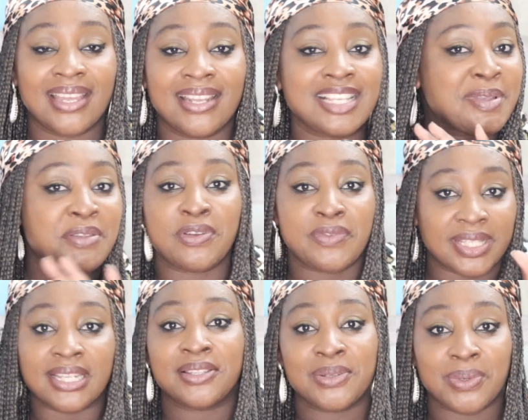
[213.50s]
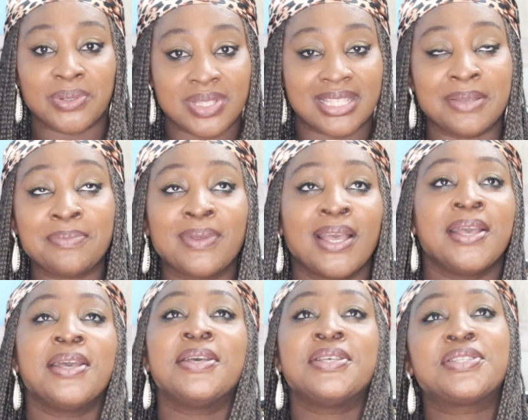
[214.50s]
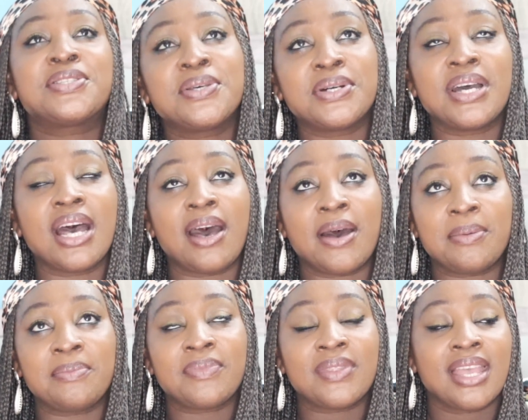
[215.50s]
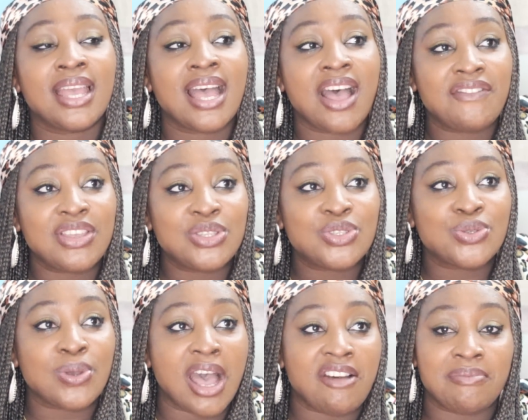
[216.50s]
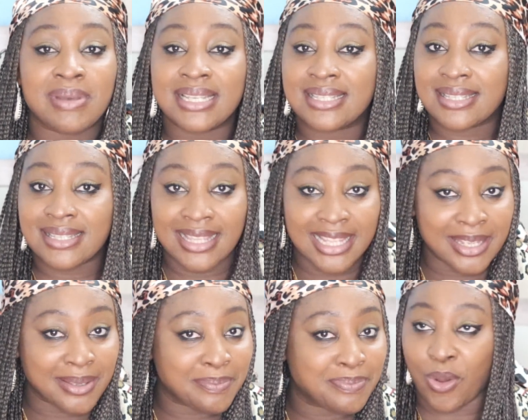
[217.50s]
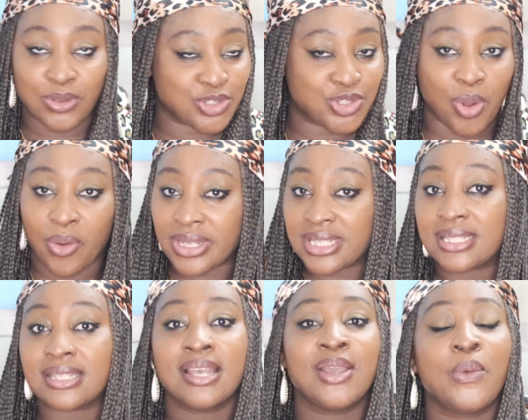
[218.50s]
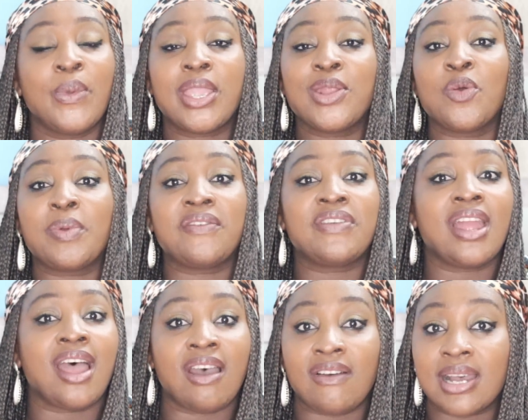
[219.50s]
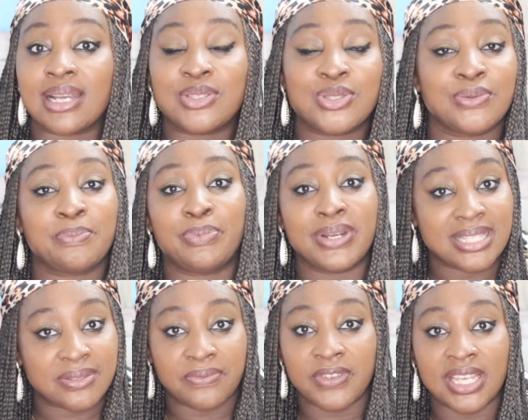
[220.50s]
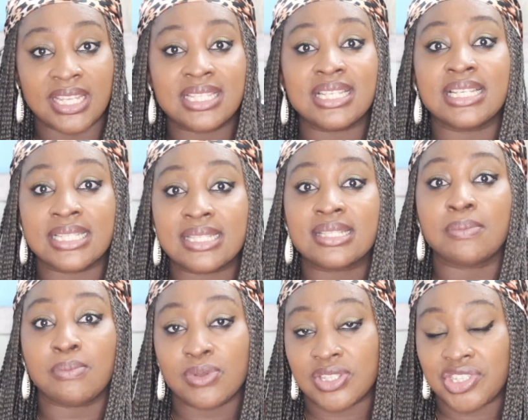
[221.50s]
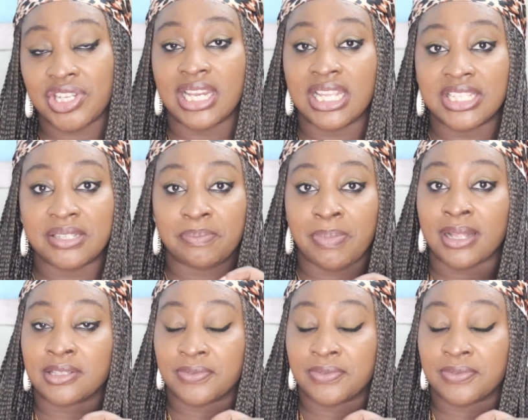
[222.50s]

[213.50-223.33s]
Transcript: That's my favorite thing in the world, sleep. So having to have my sleep cut short, waking up every hour to breastfeed is the most challenging part